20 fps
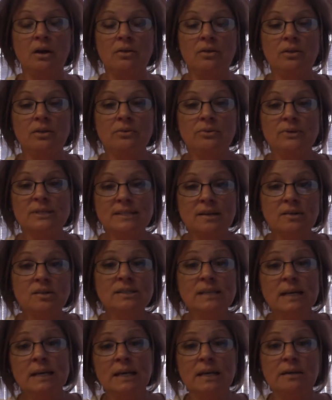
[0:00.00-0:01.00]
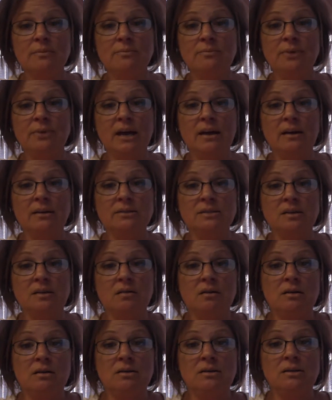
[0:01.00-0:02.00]
The resulting impact
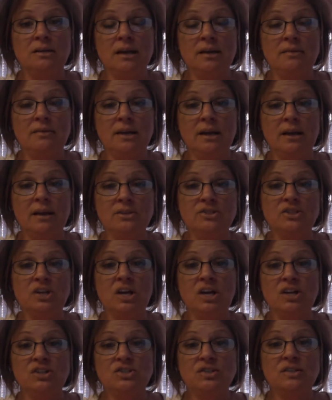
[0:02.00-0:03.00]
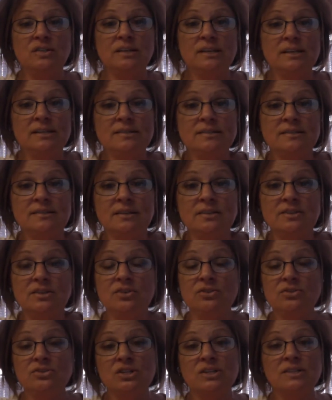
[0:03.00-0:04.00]
on the educational
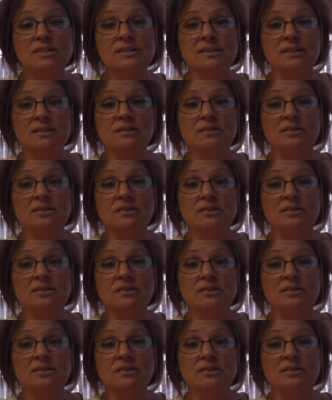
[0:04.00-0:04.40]
institutions